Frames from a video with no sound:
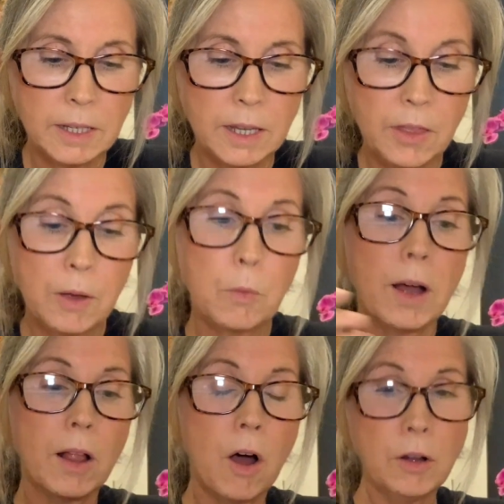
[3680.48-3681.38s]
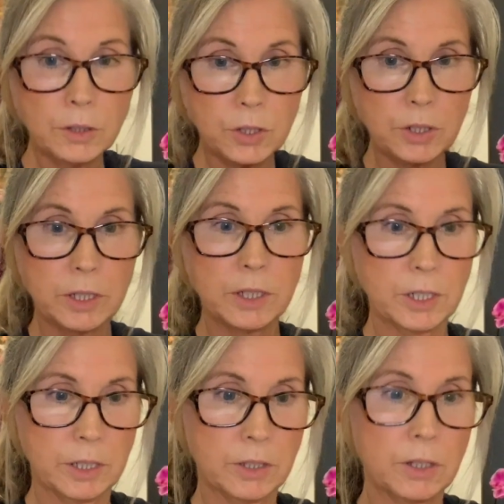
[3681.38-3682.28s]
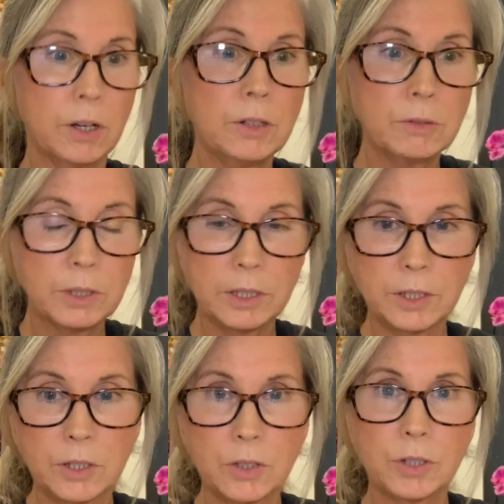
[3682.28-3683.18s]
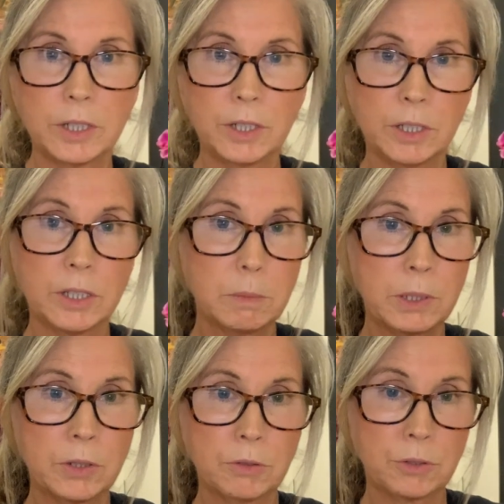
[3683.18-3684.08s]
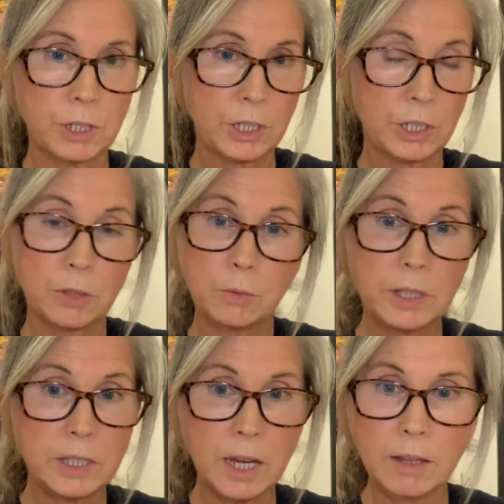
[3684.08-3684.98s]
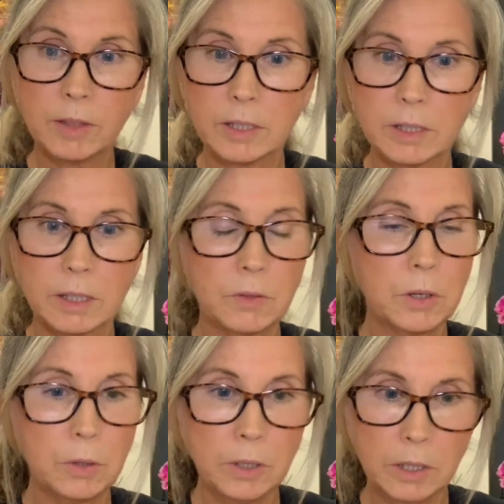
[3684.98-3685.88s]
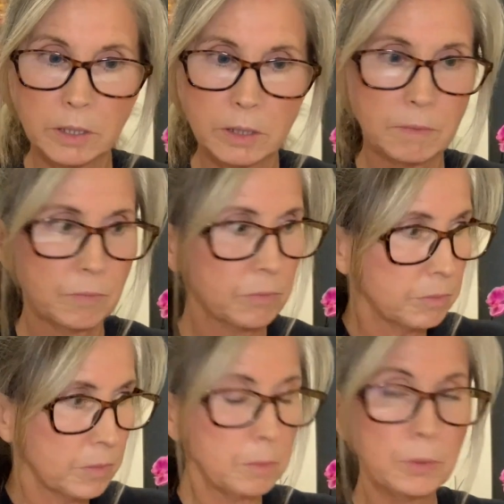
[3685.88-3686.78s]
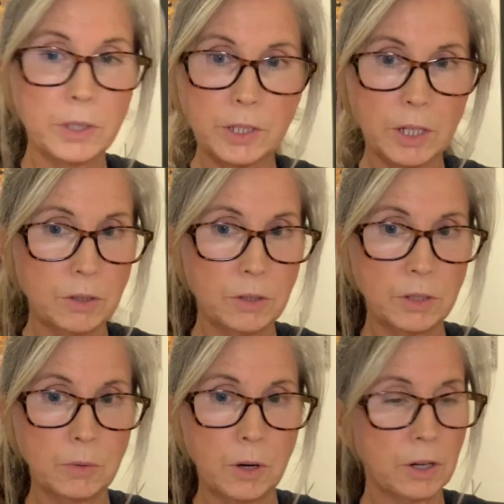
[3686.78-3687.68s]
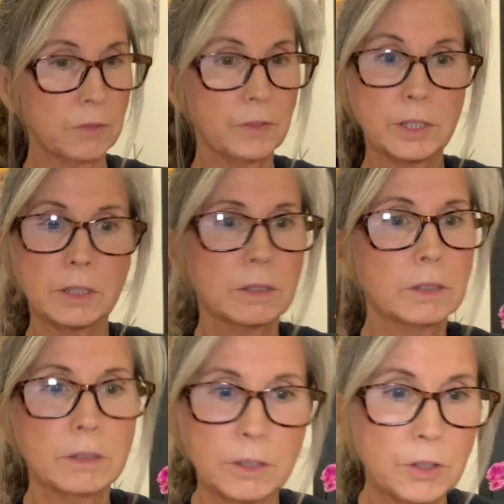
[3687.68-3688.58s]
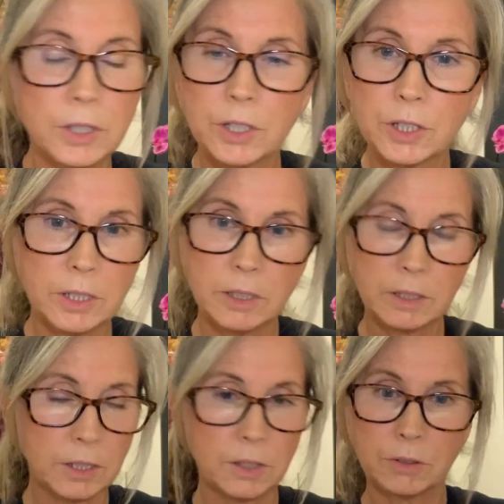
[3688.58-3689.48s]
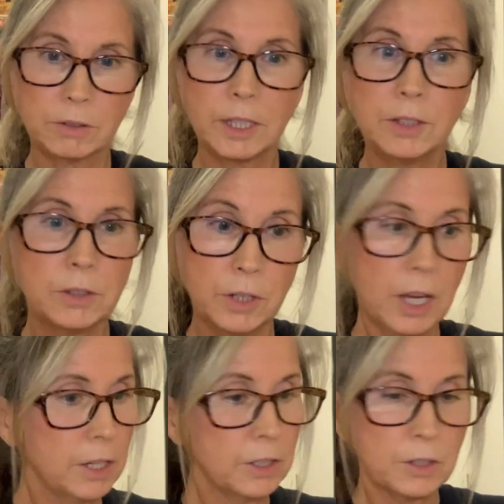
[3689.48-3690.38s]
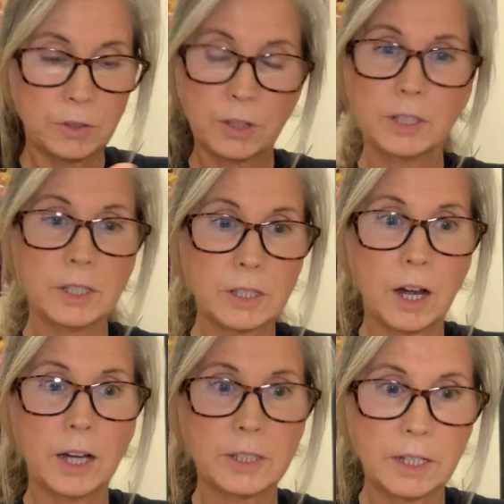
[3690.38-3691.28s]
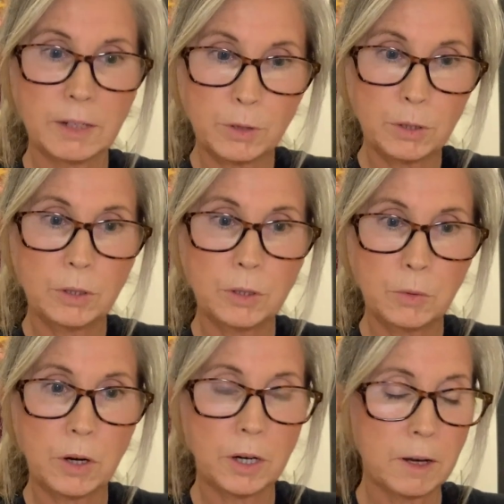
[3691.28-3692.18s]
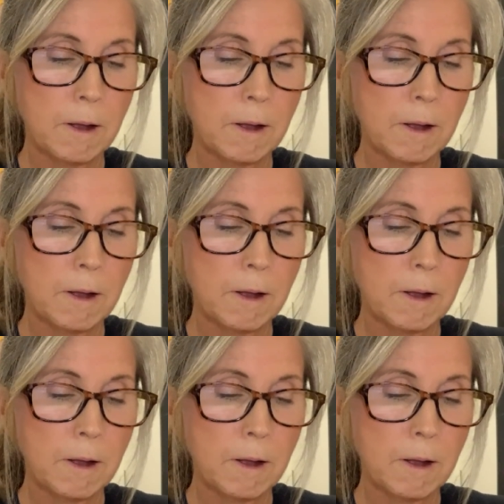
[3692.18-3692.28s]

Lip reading: that while all traditions, all religious traditions, spiritual traditions would say this, of course, appreciate who you are. If it's Christian, Hindu, this is God's gift, who you are.